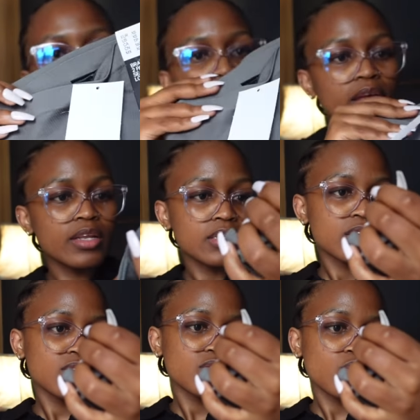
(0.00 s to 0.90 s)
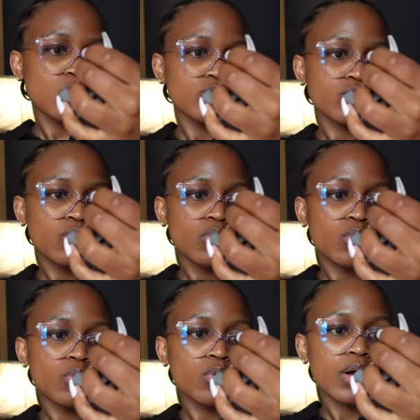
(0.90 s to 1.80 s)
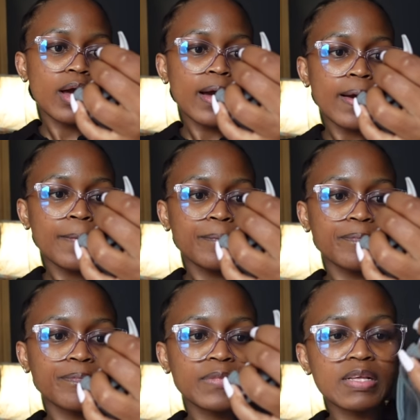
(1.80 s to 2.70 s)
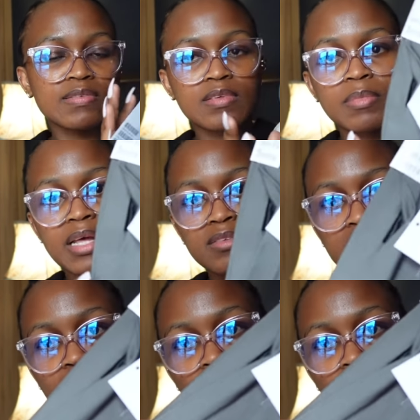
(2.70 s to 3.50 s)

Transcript: and this is also um, seamless